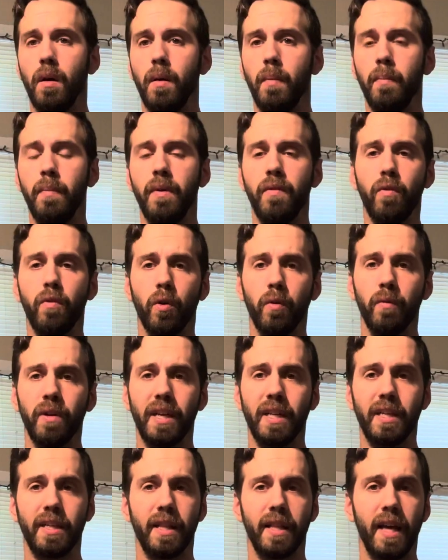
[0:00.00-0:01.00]
Before we get
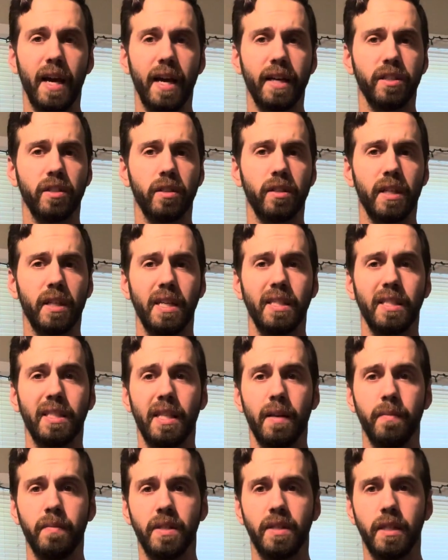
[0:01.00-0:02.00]
into the exercise
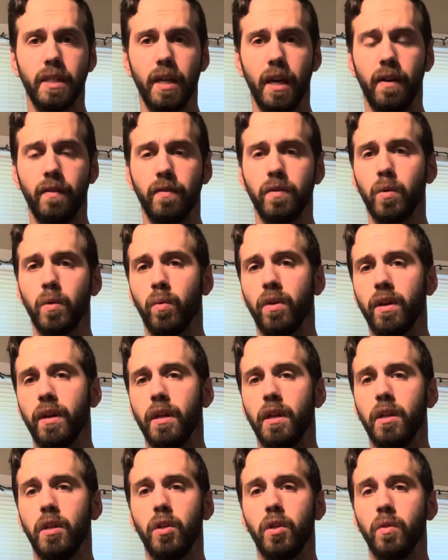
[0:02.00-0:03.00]
themselves, we're going
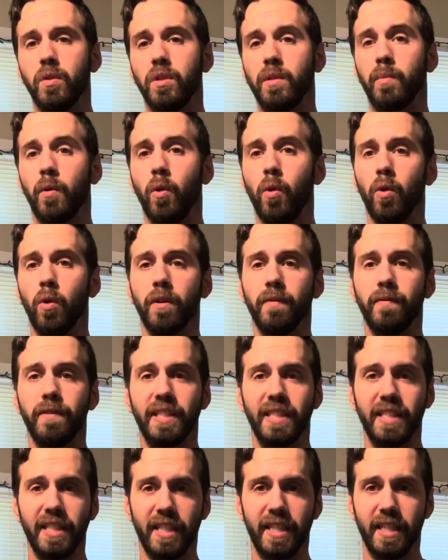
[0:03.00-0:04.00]
to do some core
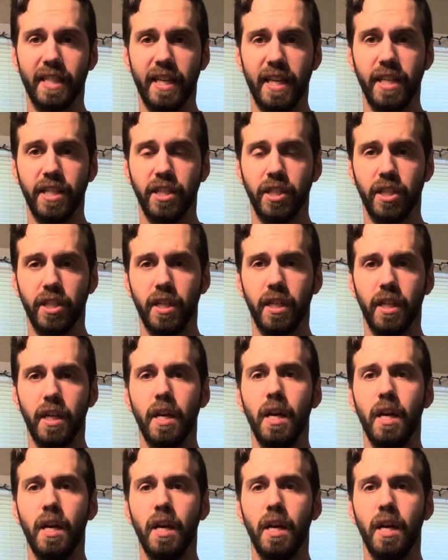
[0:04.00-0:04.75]
facilitation.